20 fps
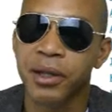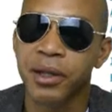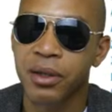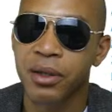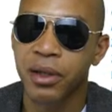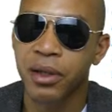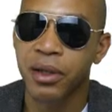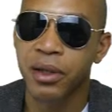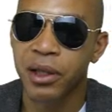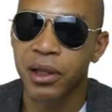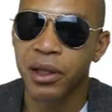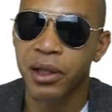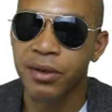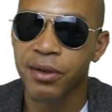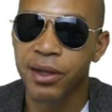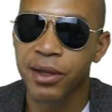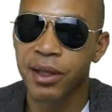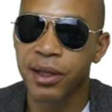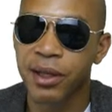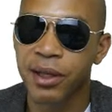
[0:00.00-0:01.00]
provides
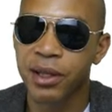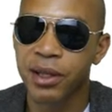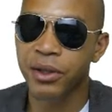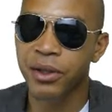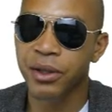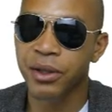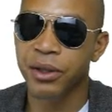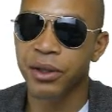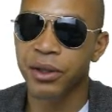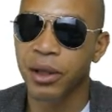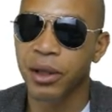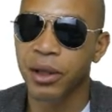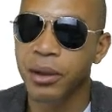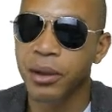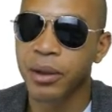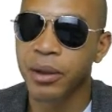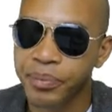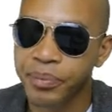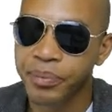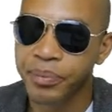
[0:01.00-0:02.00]
a translation.
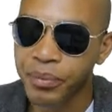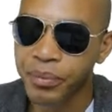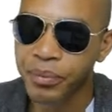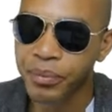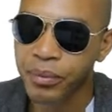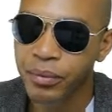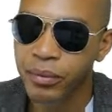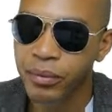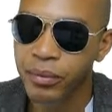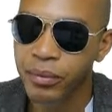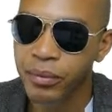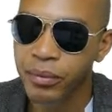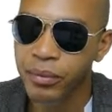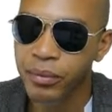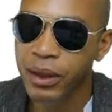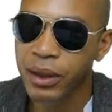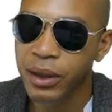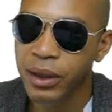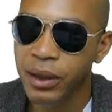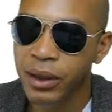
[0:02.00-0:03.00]

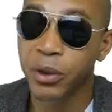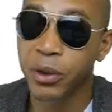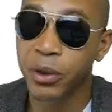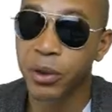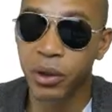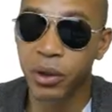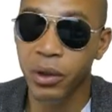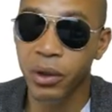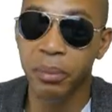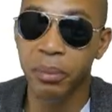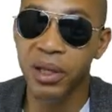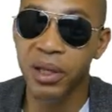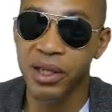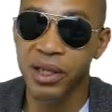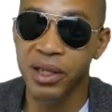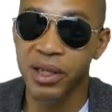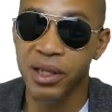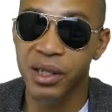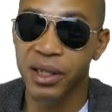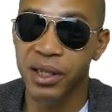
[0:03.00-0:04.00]
This won't put you out
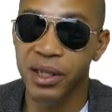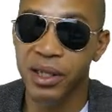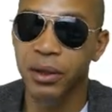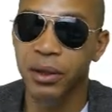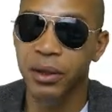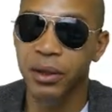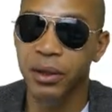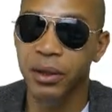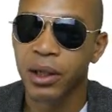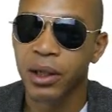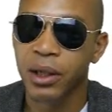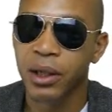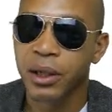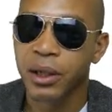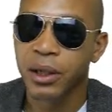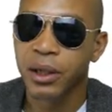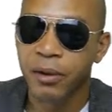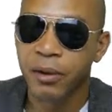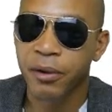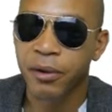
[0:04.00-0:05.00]
of business either.
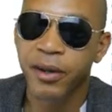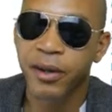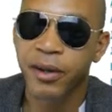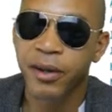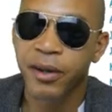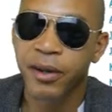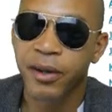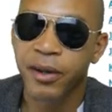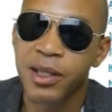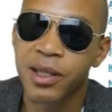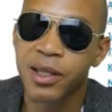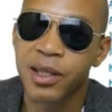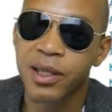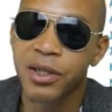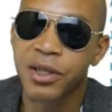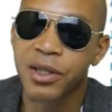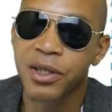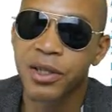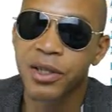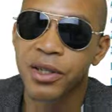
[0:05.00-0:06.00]
Provide a
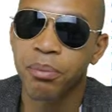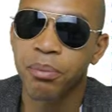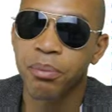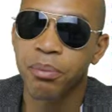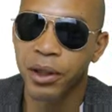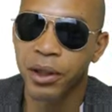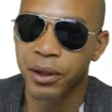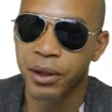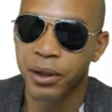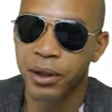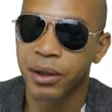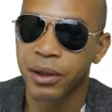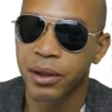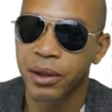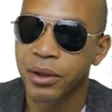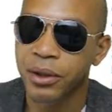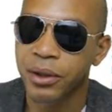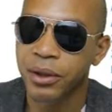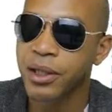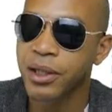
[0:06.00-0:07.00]
translation plugin.
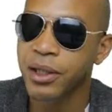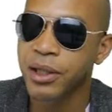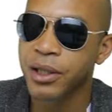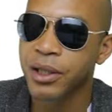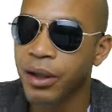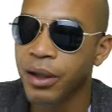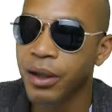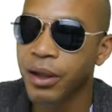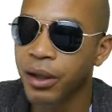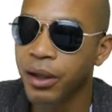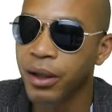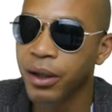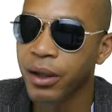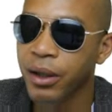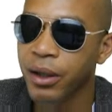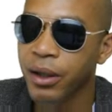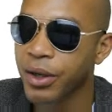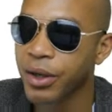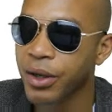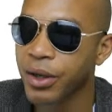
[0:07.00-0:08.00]
You can
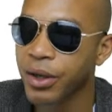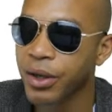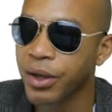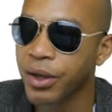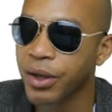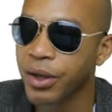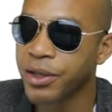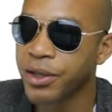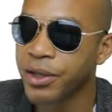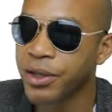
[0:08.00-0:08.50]
translation plugin